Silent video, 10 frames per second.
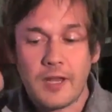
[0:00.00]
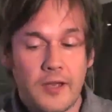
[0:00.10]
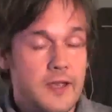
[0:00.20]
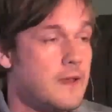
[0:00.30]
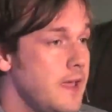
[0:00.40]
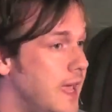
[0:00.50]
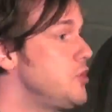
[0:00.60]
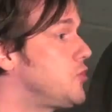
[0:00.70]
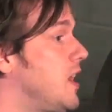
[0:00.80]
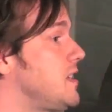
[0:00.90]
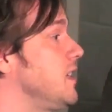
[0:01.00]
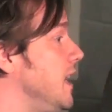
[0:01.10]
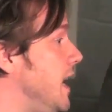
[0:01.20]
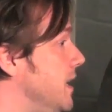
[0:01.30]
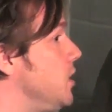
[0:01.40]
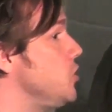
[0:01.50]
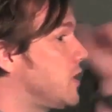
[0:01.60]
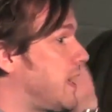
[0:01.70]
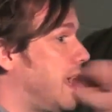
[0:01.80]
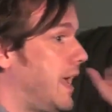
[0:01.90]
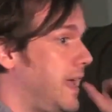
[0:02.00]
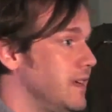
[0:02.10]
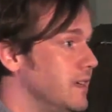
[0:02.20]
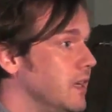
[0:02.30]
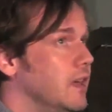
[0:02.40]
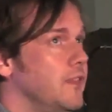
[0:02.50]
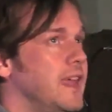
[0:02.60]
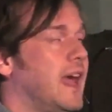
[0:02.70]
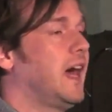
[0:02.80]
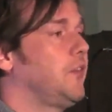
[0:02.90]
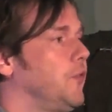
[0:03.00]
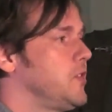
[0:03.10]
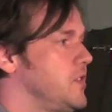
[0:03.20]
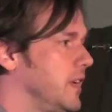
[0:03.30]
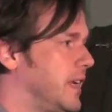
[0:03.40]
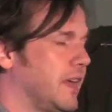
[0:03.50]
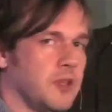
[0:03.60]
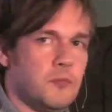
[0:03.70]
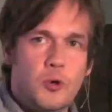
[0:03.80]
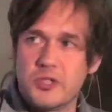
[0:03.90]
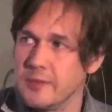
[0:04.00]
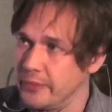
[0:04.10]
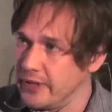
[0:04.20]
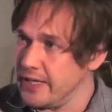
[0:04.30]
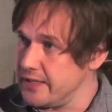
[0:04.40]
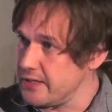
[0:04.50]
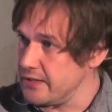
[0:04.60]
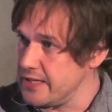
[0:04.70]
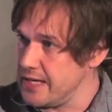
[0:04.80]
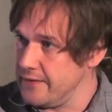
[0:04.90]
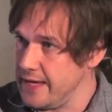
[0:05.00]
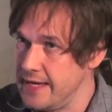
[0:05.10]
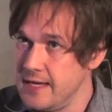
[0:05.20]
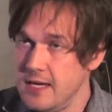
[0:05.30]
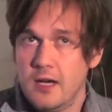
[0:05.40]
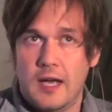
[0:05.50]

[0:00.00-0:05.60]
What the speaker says: Now, interestingly, in the UK, the adverts that get the most complaints on TV,